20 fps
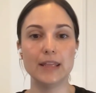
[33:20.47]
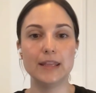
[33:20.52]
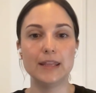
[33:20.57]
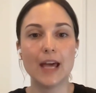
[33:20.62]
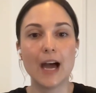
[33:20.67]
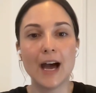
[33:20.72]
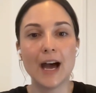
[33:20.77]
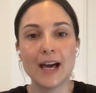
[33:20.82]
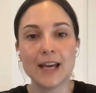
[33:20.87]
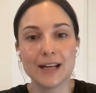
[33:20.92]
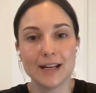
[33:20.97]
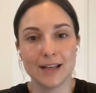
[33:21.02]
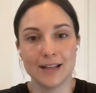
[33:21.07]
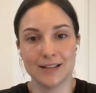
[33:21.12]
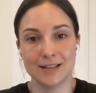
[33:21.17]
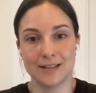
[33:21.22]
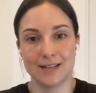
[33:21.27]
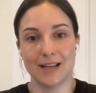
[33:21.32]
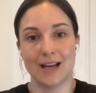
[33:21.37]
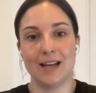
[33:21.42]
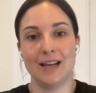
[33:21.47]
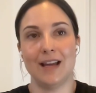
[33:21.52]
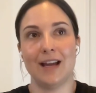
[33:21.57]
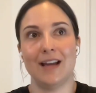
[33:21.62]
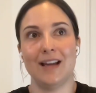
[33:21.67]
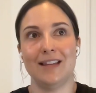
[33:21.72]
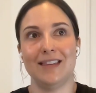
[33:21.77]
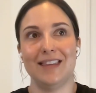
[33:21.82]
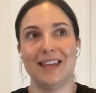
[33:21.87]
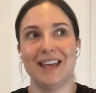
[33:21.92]
That is,
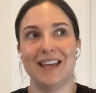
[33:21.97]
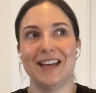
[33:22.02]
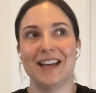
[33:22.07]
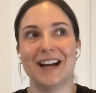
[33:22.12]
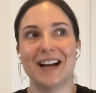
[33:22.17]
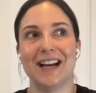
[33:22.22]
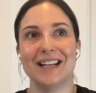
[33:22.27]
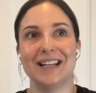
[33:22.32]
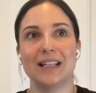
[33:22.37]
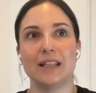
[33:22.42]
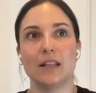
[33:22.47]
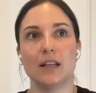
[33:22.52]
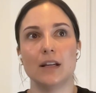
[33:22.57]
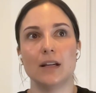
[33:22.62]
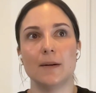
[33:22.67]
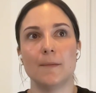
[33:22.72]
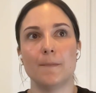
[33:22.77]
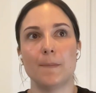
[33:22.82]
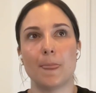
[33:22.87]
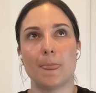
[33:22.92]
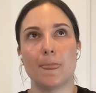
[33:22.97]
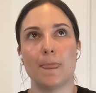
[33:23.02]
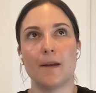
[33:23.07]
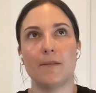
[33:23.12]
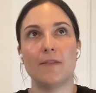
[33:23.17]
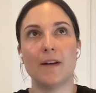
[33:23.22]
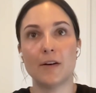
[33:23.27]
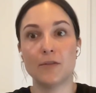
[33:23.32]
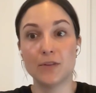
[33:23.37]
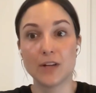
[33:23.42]
I think, kind of the
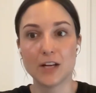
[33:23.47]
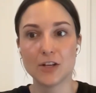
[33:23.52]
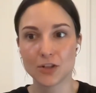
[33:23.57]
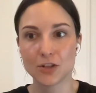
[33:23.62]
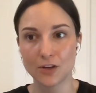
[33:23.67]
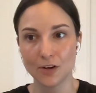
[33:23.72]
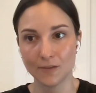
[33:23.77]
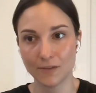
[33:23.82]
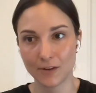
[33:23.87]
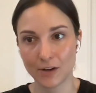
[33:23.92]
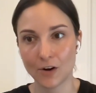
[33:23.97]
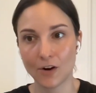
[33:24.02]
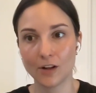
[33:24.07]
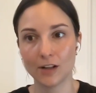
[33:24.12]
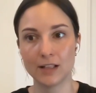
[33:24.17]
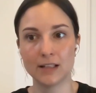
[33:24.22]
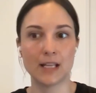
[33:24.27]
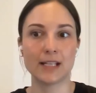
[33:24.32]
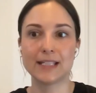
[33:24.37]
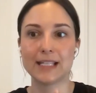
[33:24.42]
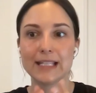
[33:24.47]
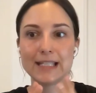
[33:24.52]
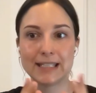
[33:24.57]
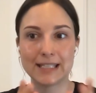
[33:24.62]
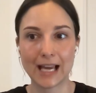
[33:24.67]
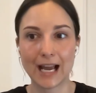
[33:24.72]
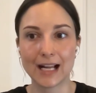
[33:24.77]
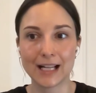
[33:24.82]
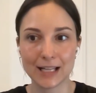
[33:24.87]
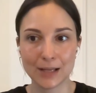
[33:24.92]
foundation of it all. And that's
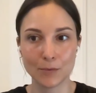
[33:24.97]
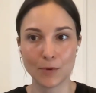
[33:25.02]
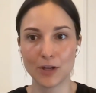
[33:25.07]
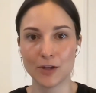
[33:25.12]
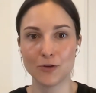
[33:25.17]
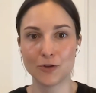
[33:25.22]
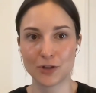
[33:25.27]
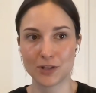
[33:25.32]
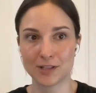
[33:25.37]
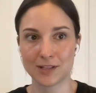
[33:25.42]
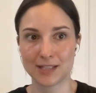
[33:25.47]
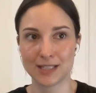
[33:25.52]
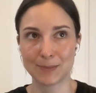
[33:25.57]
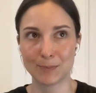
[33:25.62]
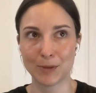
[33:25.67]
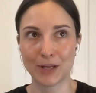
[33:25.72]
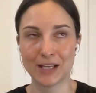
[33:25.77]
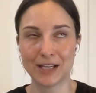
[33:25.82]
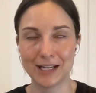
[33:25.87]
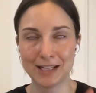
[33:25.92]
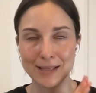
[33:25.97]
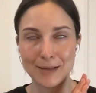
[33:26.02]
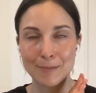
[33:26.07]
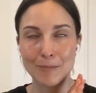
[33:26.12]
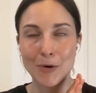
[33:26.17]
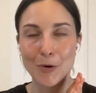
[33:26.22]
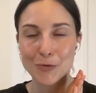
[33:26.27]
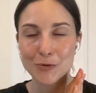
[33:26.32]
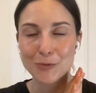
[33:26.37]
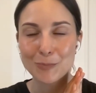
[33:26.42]
exactly what you just displayed in the
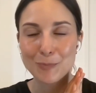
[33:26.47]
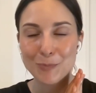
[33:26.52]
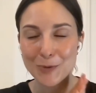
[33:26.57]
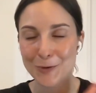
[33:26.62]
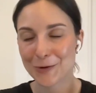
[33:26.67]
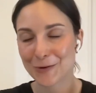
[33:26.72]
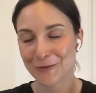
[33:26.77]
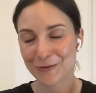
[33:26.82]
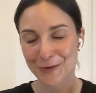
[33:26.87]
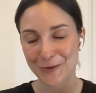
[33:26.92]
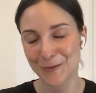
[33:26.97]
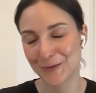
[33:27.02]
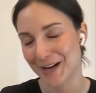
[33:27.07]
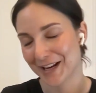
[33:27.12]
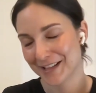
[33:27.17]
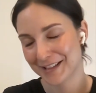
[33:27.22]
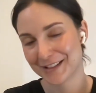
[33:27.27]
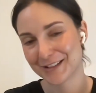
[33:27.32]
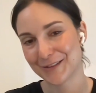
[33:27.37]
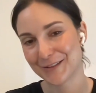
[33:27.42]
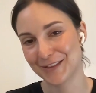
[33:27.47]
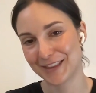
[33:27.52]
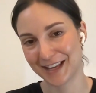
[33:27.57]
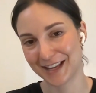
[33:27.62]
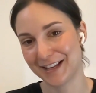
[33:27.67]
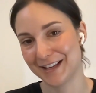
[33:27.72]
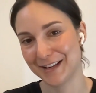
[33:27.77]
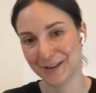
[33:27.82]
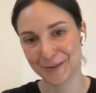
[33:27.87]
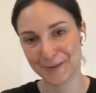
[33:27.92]
most beautiful way. So
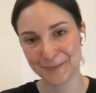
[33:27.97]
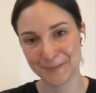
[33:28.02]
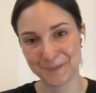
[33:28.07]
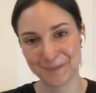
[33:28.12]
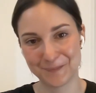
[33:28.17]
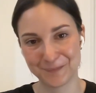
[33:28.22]
thank you.